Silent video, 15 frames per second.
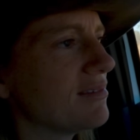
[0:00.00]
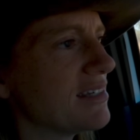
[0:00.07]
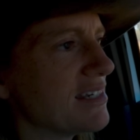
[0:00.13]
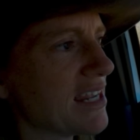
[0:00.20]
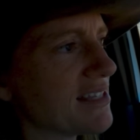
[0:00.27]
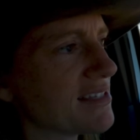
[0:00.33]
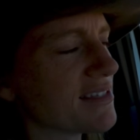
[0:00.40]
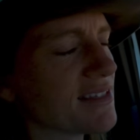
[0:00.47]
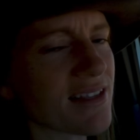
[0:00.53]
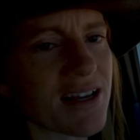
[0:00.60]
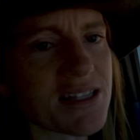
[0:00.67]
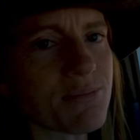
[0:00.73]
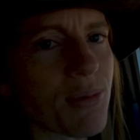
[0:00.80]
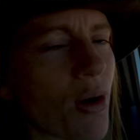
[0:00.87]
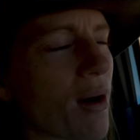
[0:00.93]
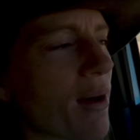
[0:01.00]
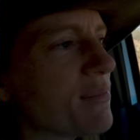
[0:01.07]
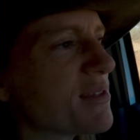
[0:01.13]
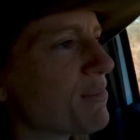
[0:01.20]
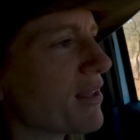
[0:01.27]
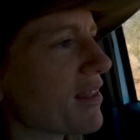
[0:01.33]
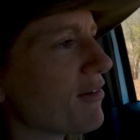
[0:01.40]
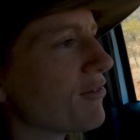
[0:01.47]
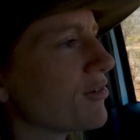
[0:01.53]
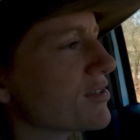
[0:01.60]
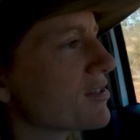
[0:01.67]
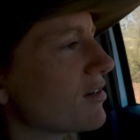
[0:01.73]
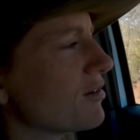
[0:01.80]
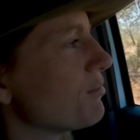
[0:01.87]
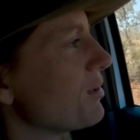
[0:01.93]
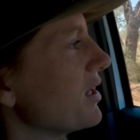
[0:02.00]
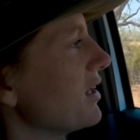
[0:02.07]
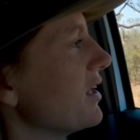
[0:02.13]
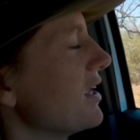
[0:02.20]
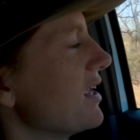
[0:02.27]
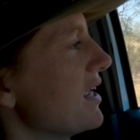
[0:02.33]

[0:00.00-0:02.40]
decent sized boabs, but they've all sort of been